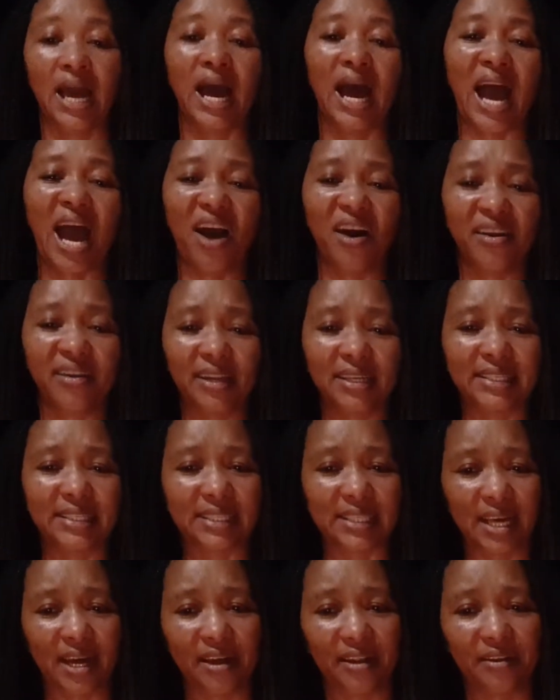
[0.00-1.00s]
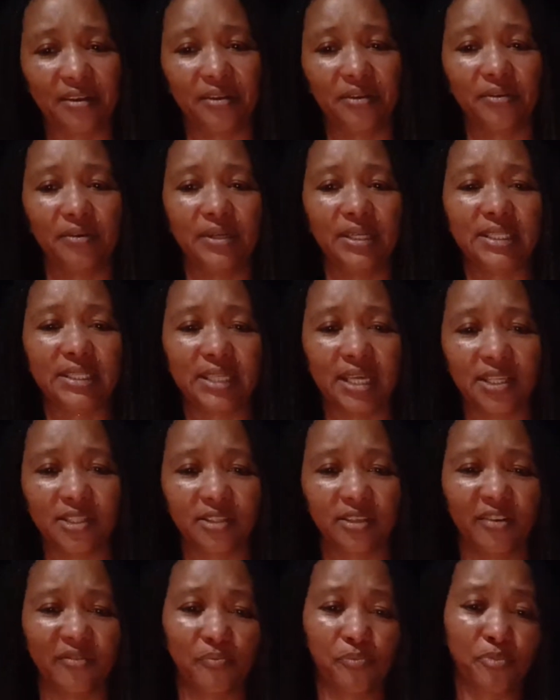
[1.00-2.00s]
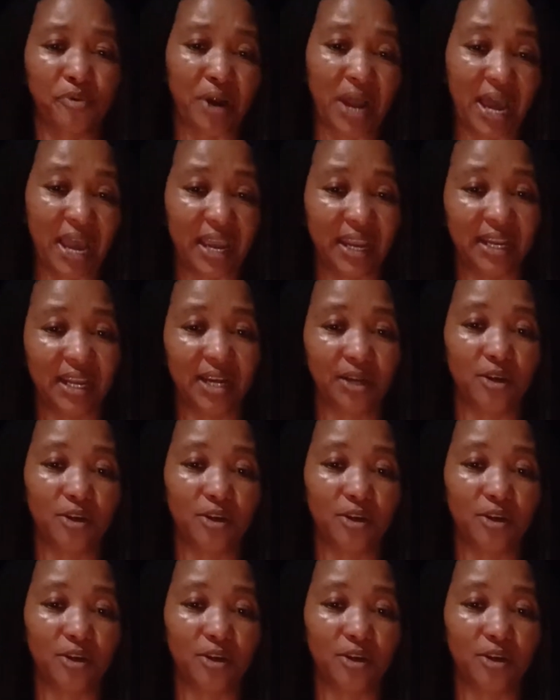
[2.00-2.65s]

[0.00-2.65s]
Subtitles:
I understand, you know, the sense of pride that